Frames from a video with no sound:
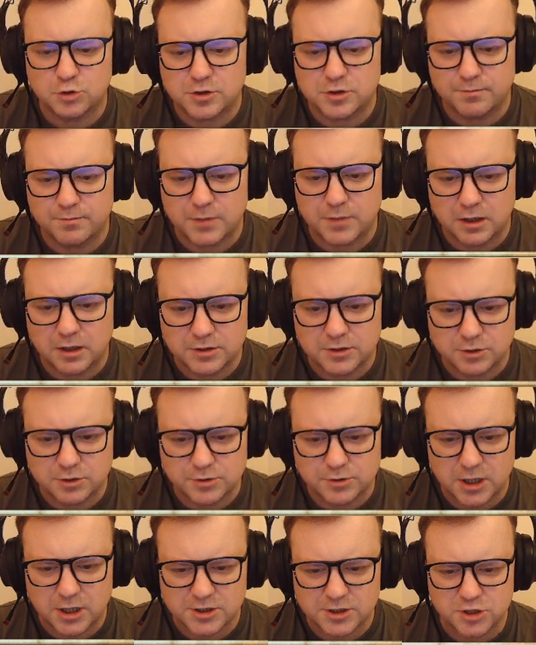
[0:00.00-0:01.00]
marks. So
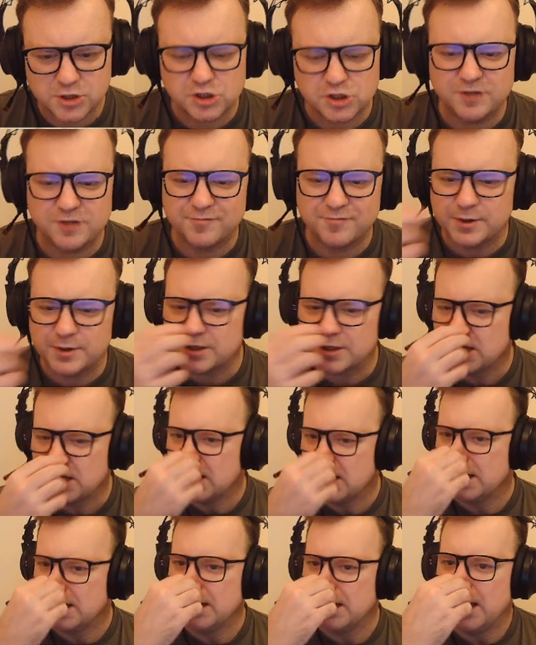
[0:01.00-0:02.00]
task achievement.
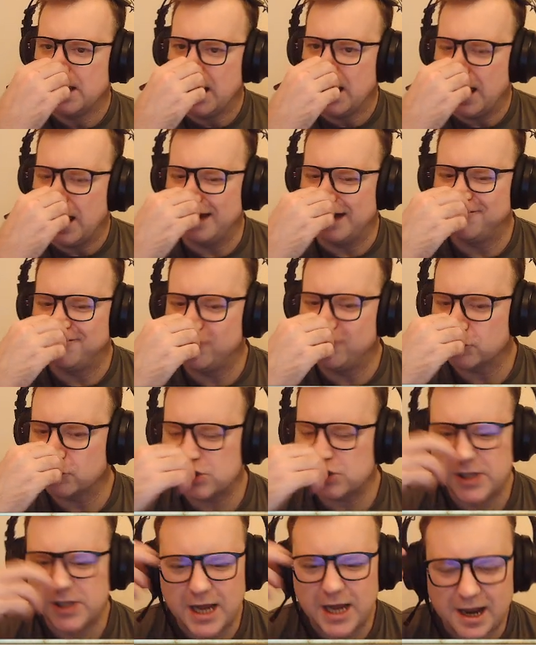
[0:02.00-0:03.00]

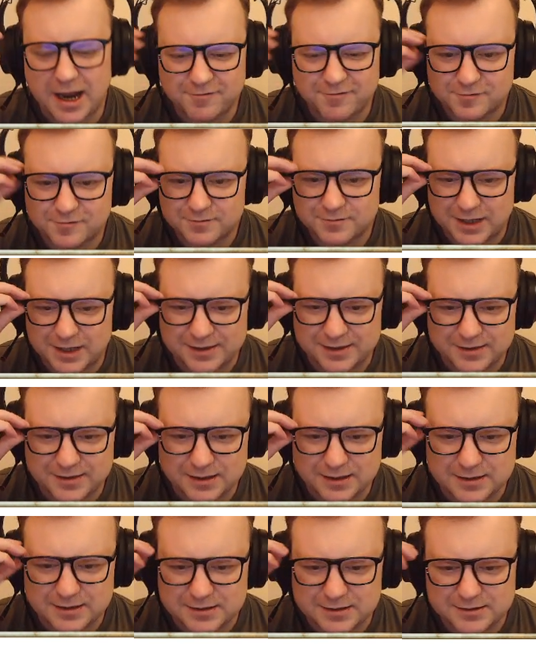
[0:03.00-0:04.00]
Unfortunately, I
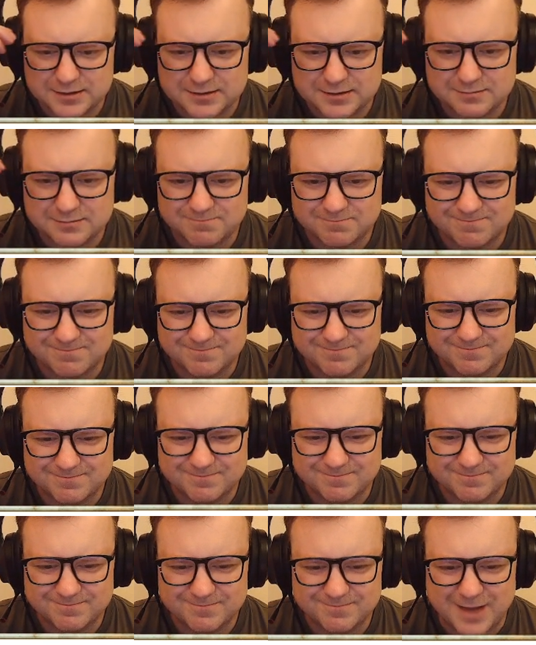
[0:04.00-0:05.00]
think
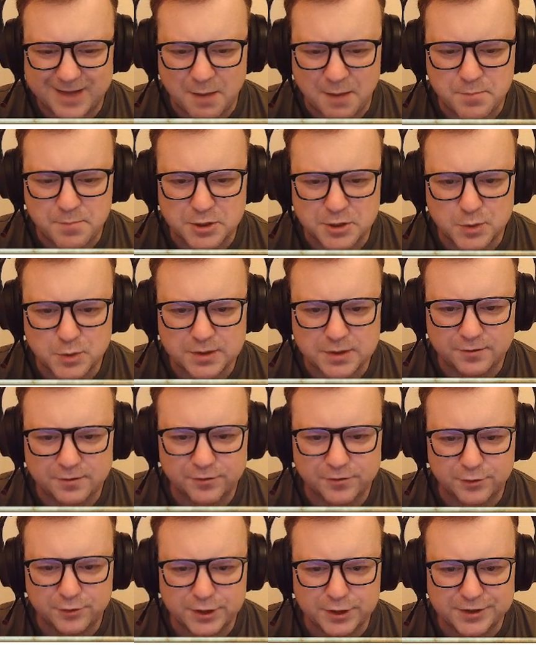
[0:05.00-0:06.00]
I'm between the
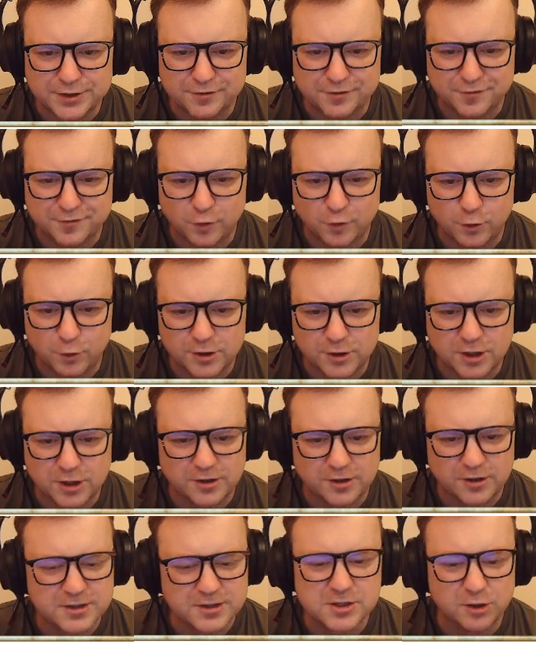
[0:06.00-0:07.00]
3 and the 4 here,
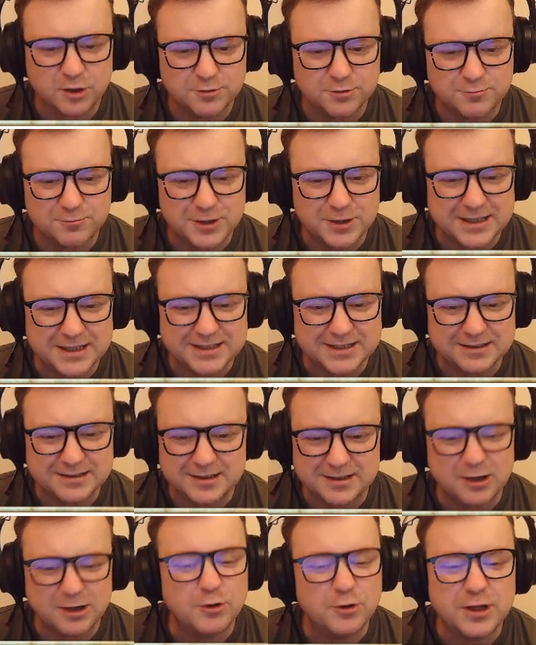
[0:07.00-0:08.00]
and it's not really
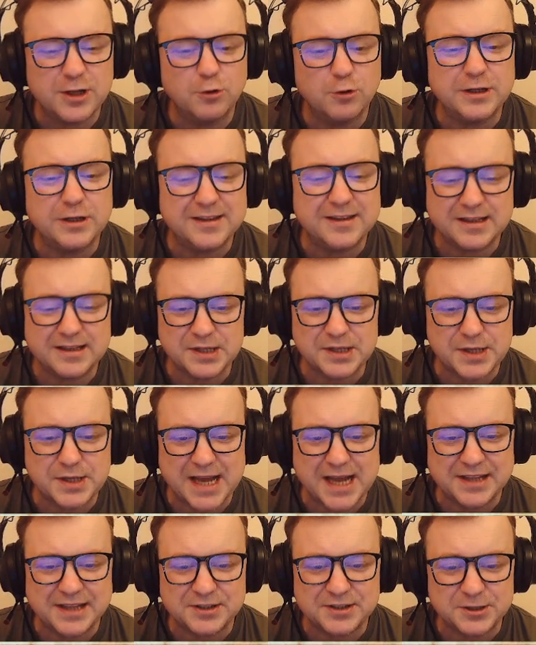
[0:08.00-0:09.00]
the only thing that the
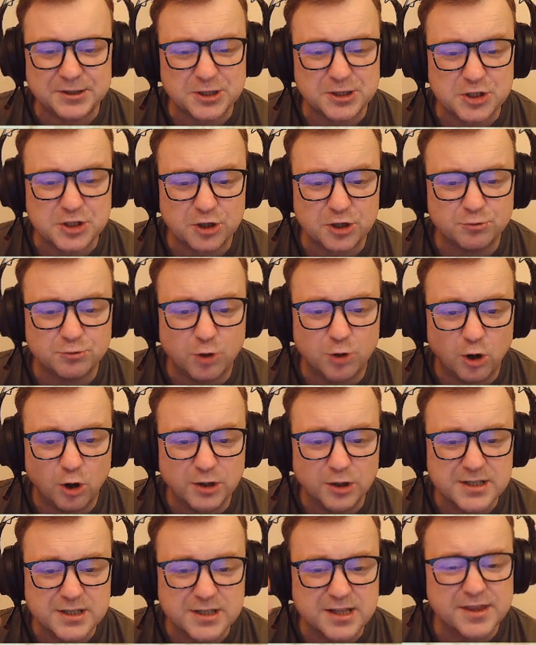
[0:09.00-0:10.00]
candidate has done wrong
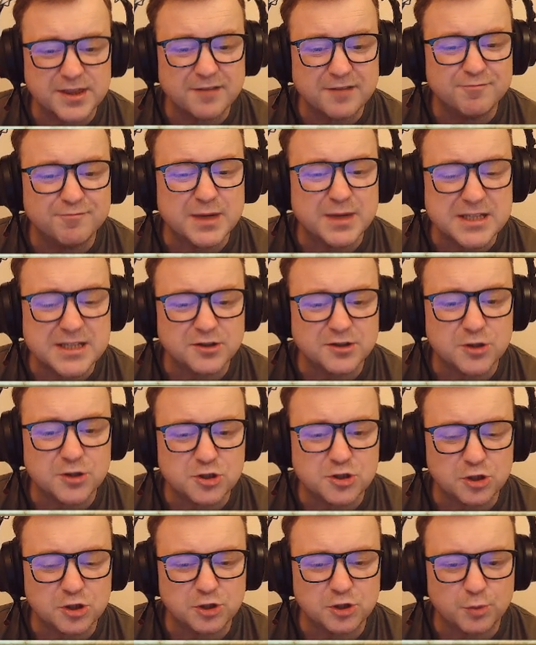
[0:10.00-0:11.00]
is that they've
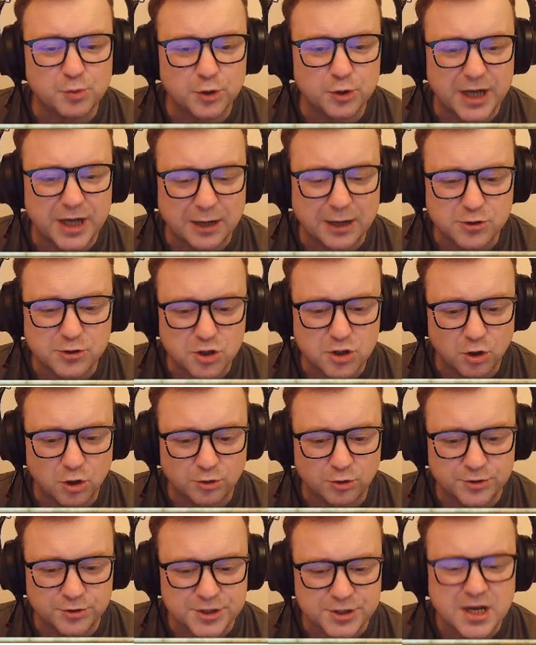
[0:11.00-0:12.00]
misunderstood the word
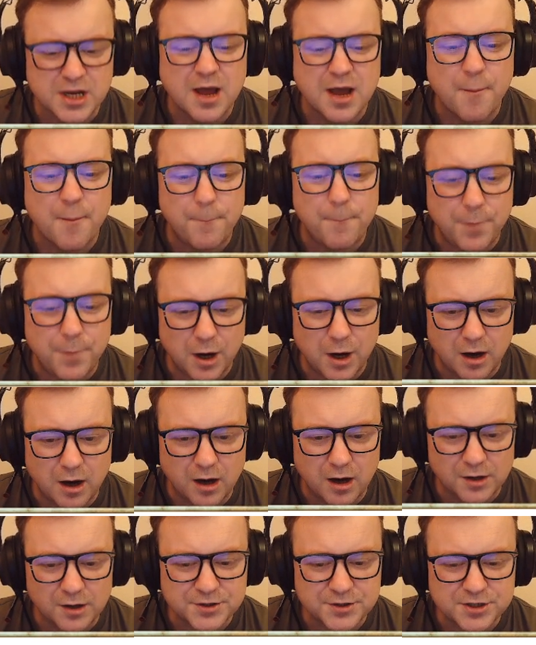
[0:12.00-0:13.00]
households.
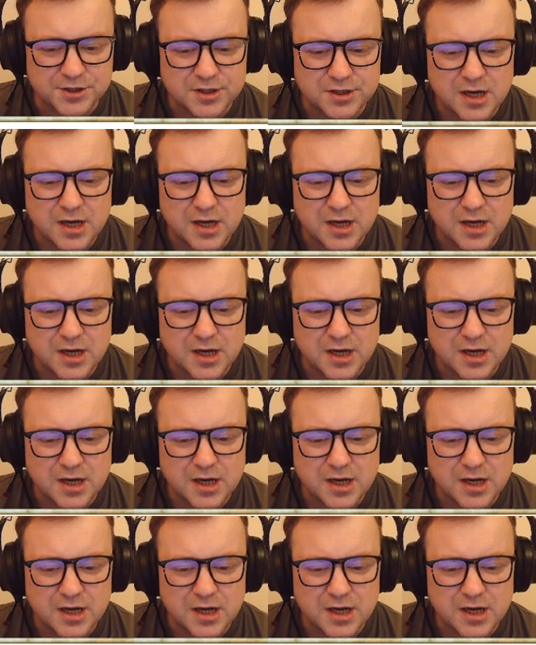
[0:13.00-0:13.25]
But